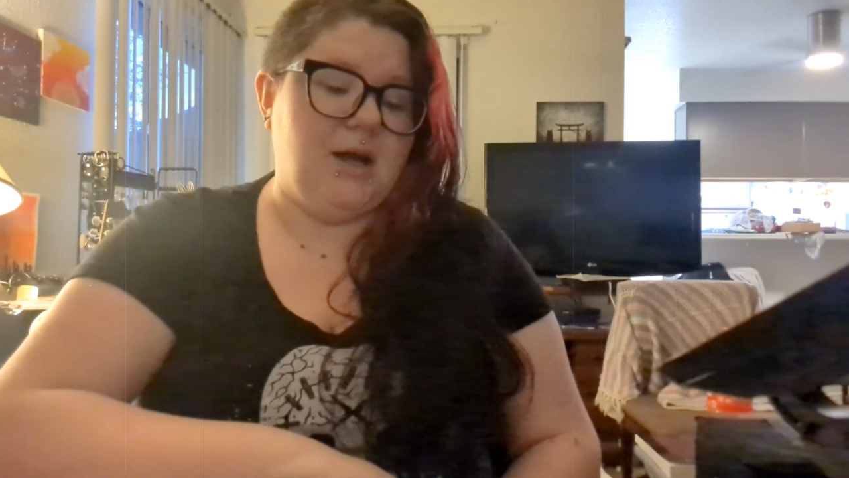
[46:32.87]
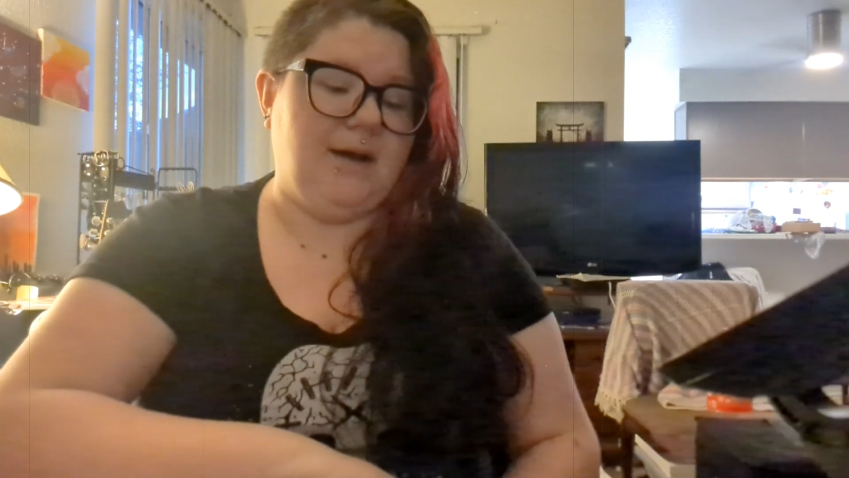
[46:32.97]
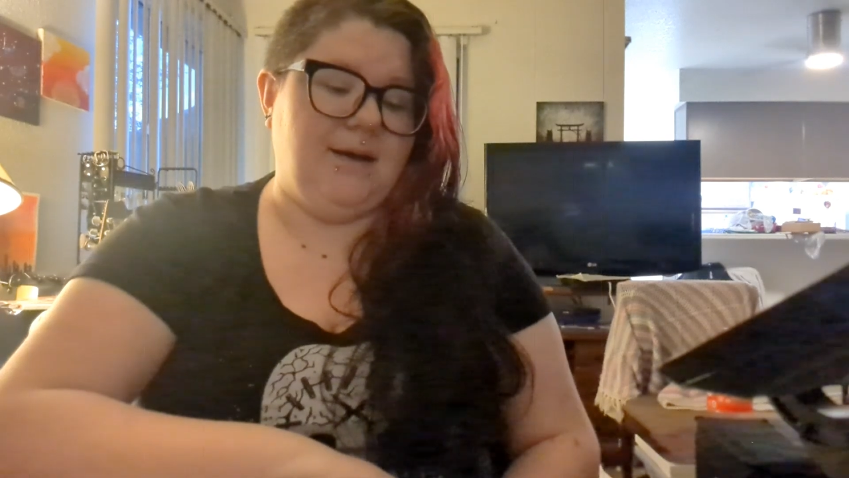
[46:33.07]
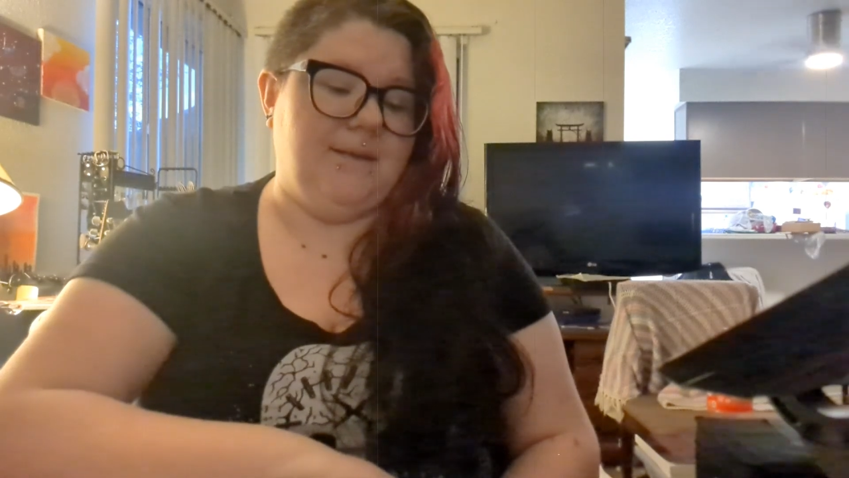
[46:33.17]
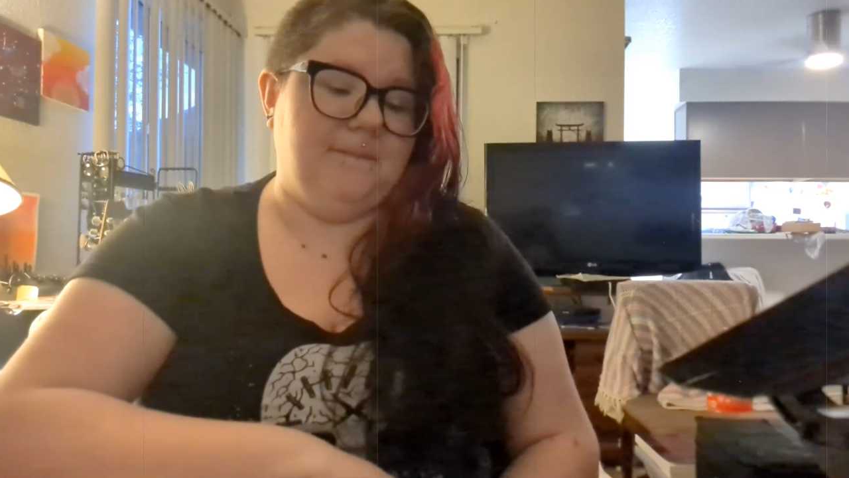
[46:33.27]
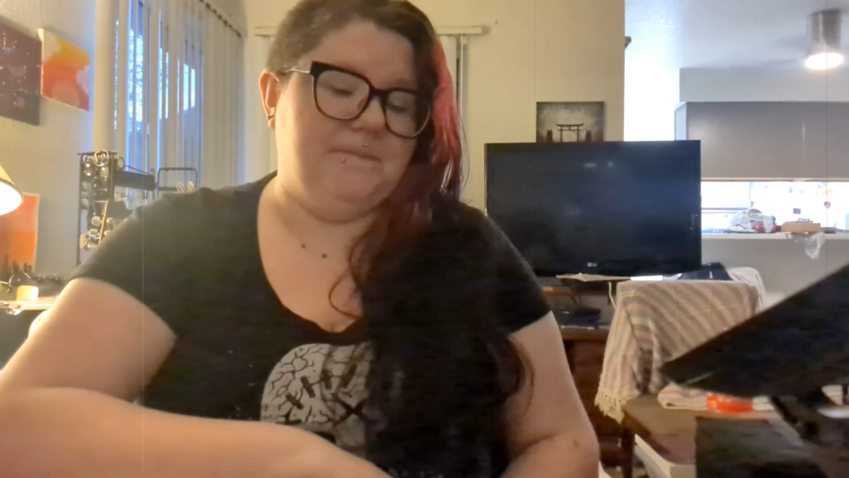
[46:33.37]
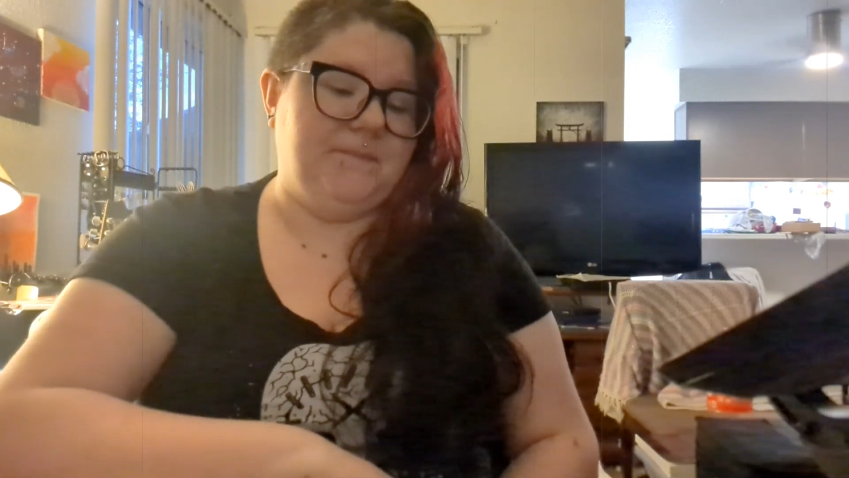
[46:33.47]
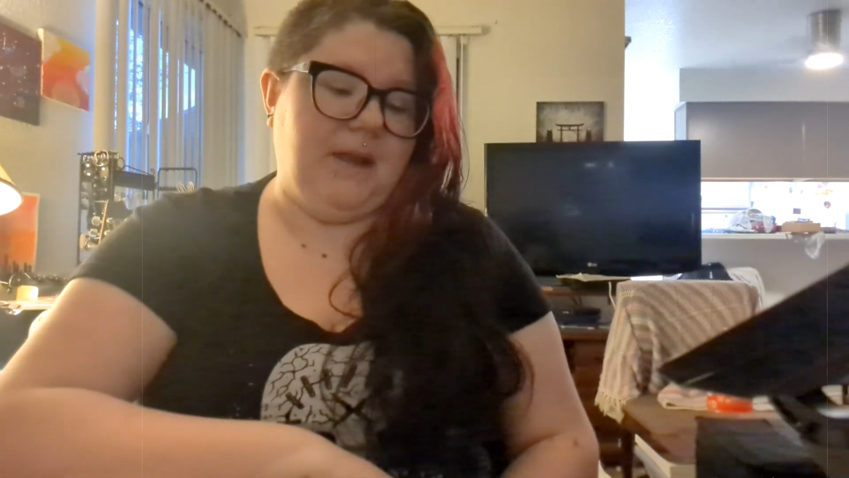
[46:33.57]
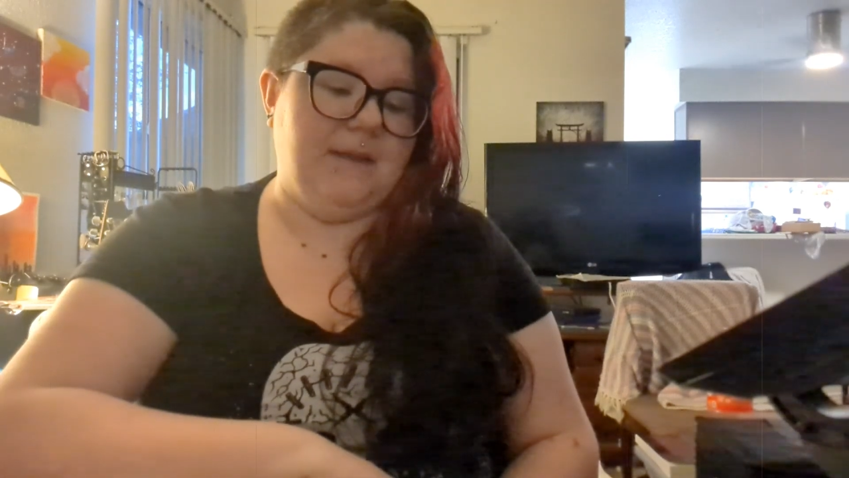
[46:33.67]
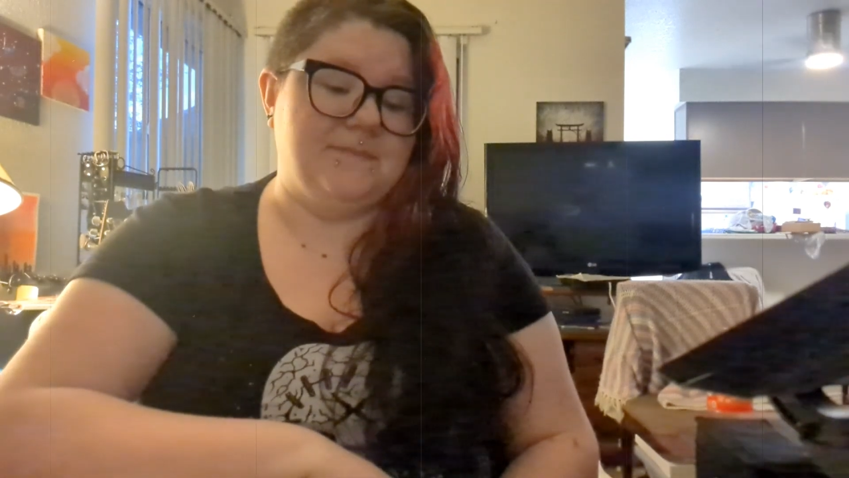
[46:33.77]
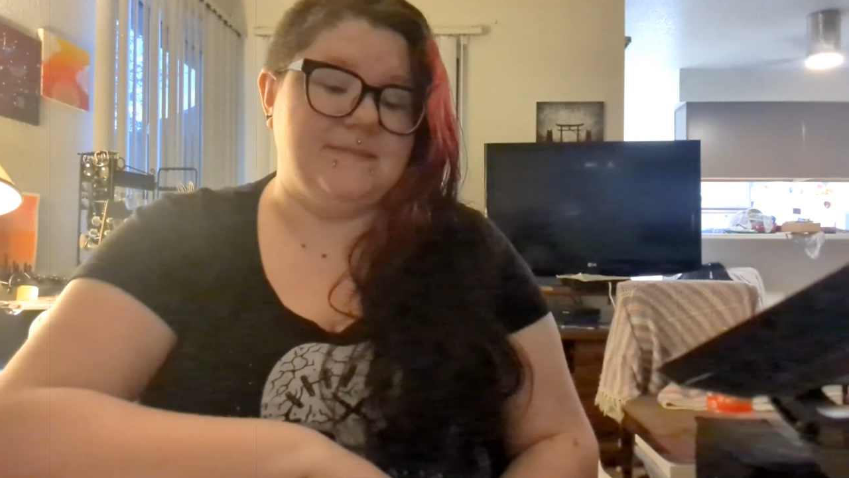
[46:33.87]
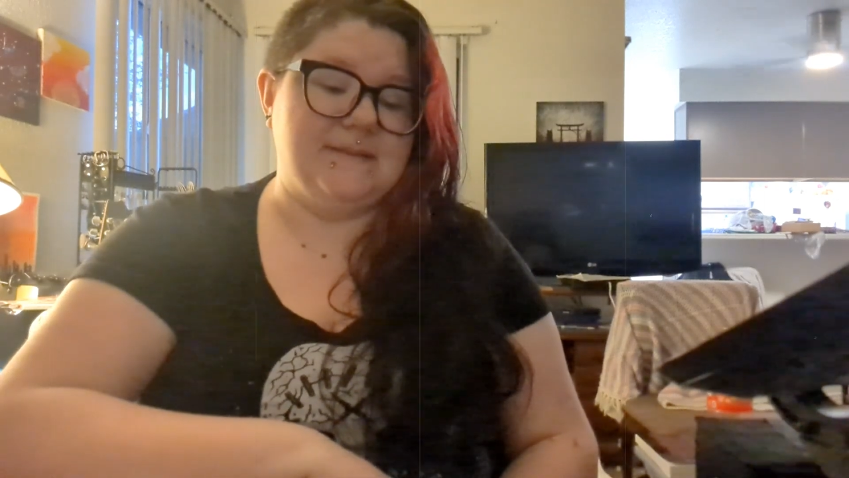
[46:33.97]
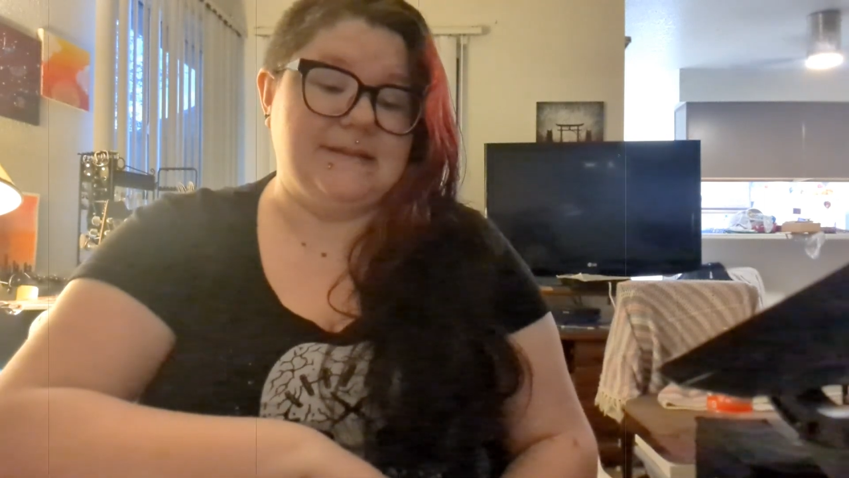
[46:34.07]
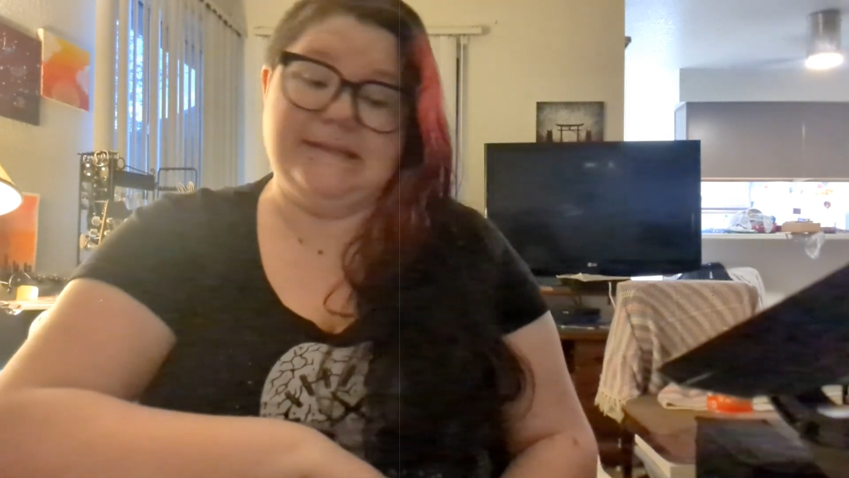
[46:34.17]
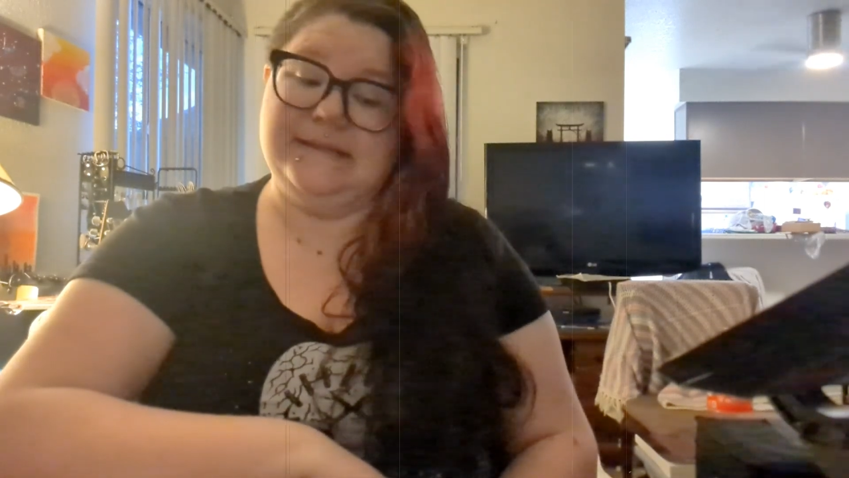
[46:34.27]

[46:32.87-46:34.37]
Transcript: I'm